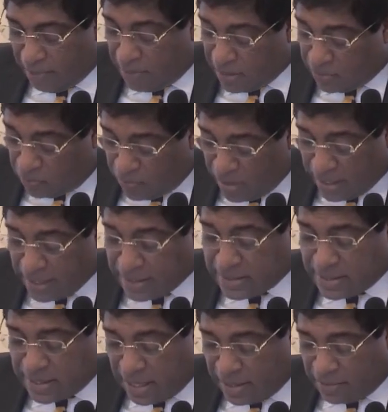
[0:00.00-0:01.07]
but we can
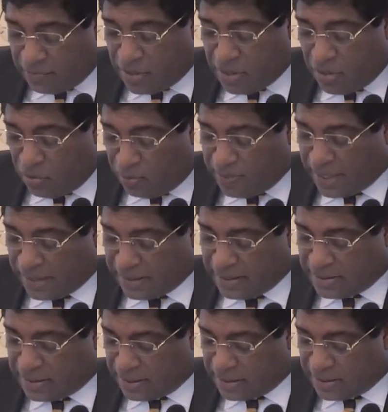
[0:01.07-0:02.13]
start with new
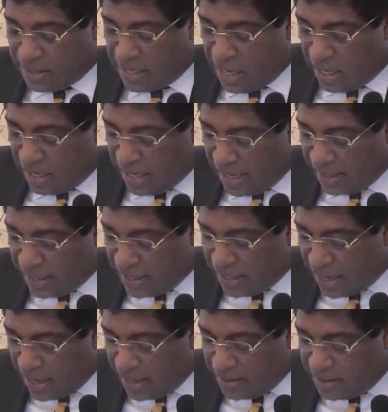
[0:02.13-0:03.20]
practices like
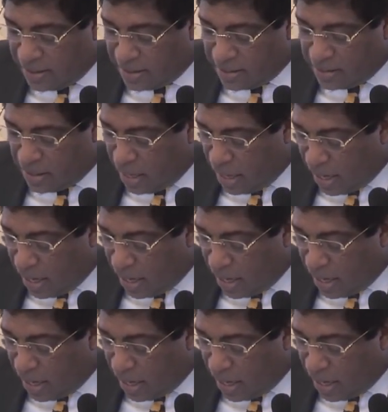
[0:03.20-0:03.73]
an idea,